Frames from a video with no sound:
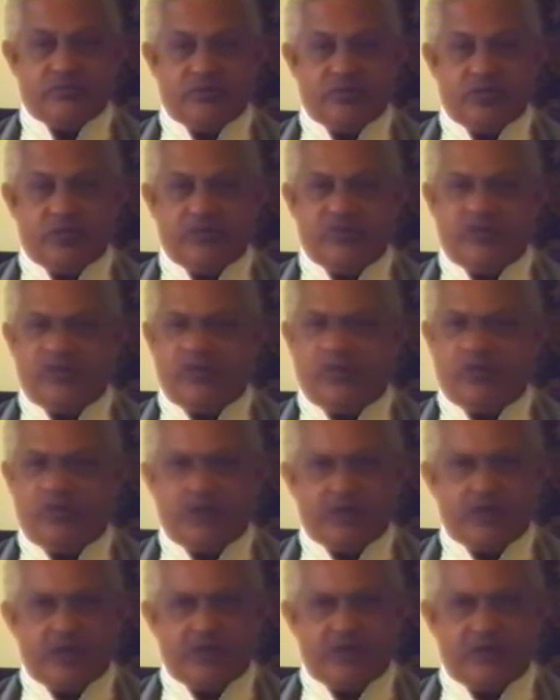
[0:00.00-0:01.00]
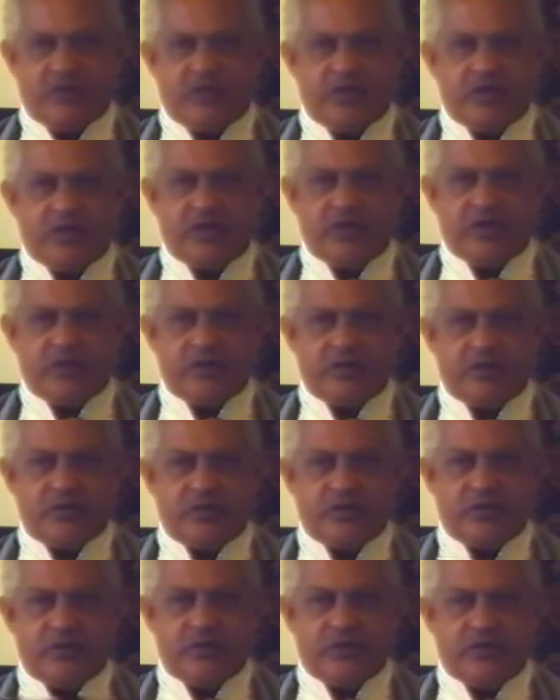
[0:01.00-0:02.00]
Every word, I've got it in this
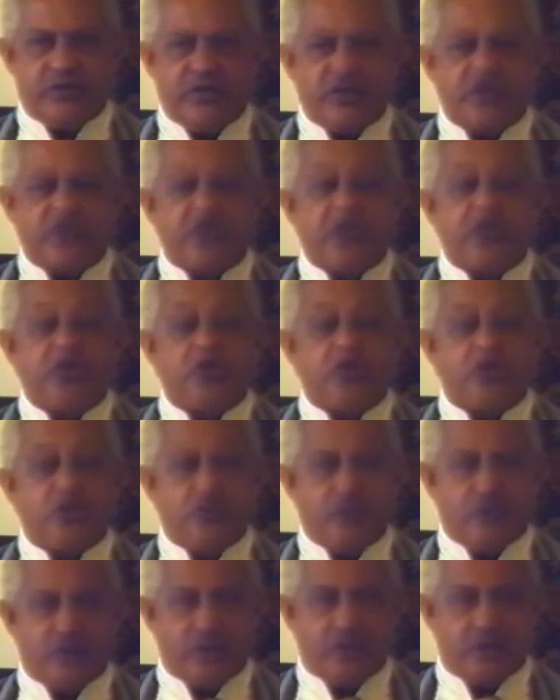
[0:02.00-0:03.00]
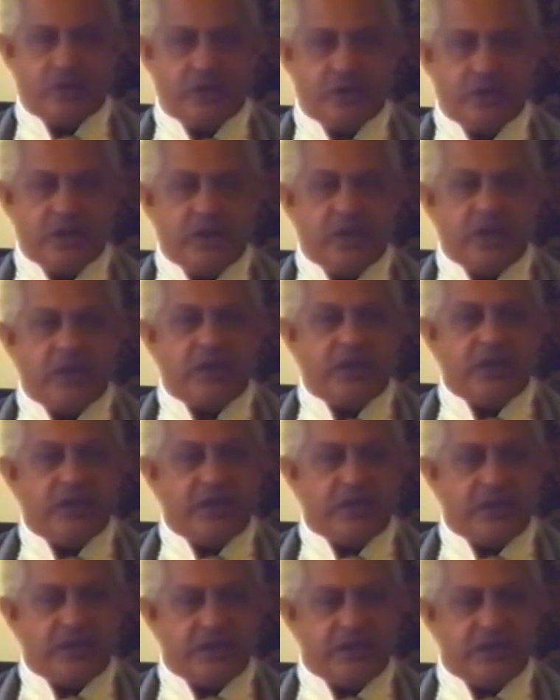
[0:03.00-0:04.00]
book. I'll send you tomorrow. And then
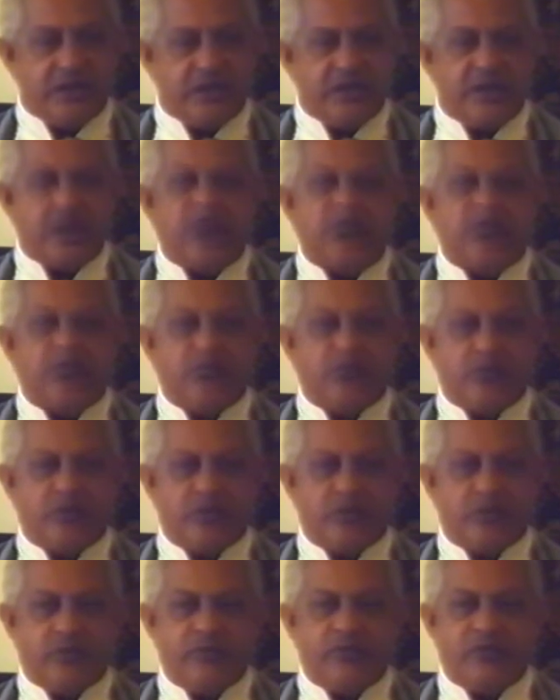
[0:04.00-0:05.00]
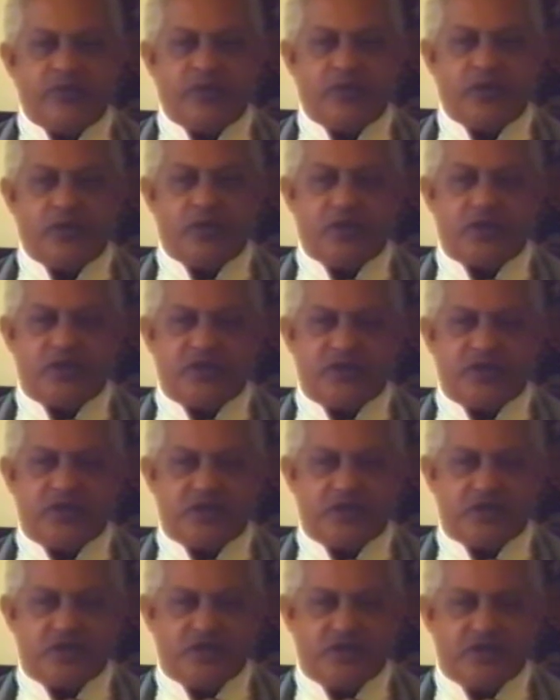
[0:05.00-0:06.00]
next day he sent a book. It was the
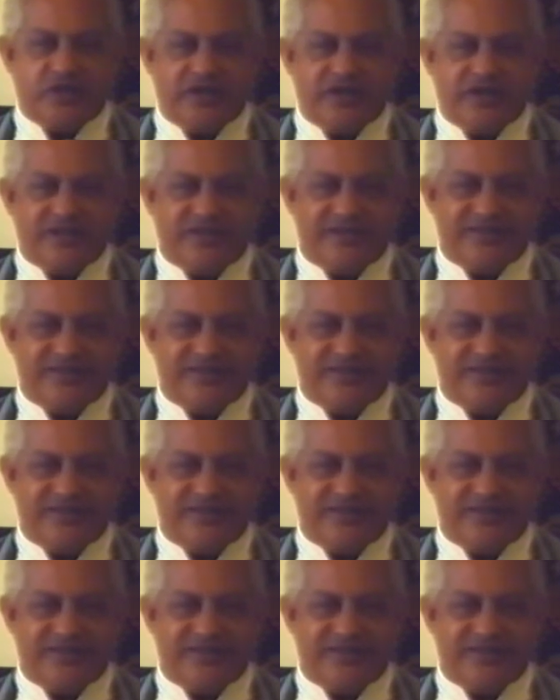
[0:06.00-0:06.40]
dictionary.